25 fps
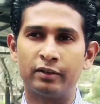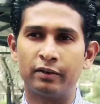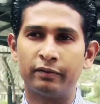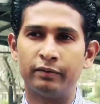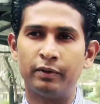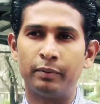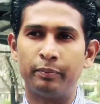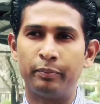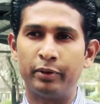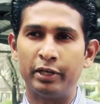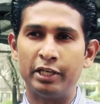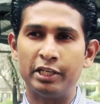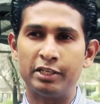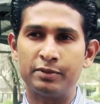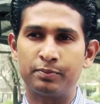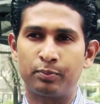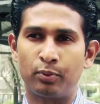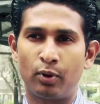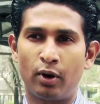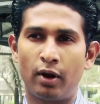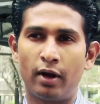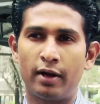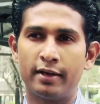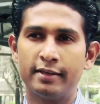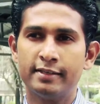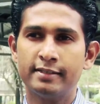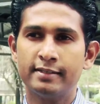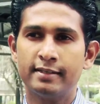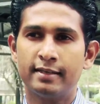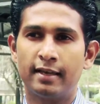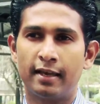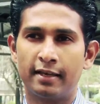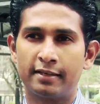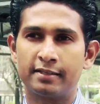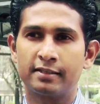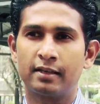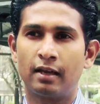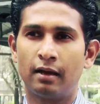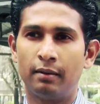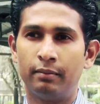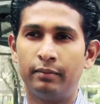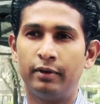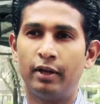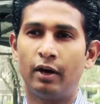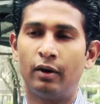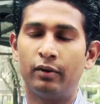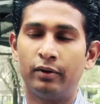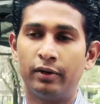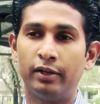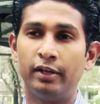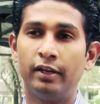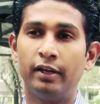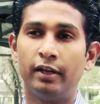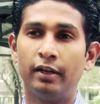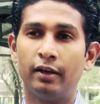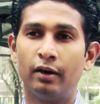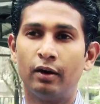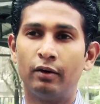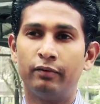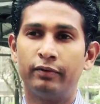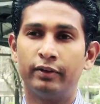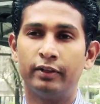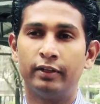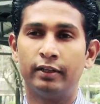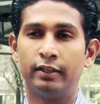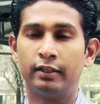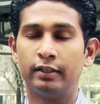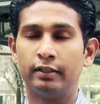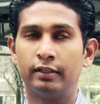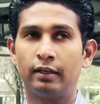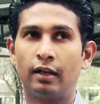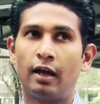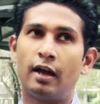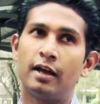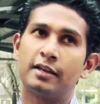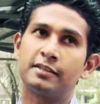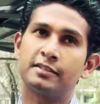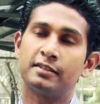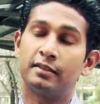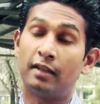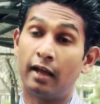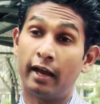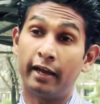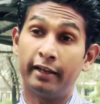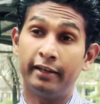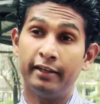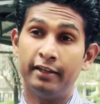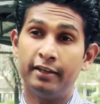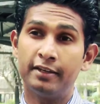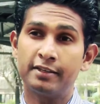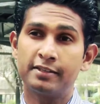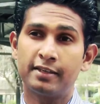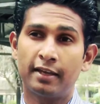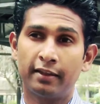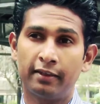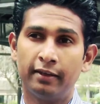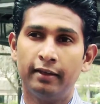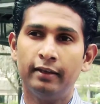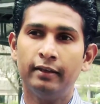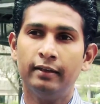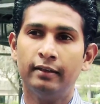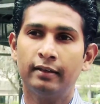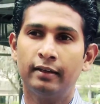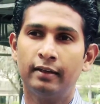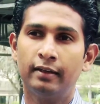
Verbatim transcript: of the Peace Prize has come down here over the last nine years, I think,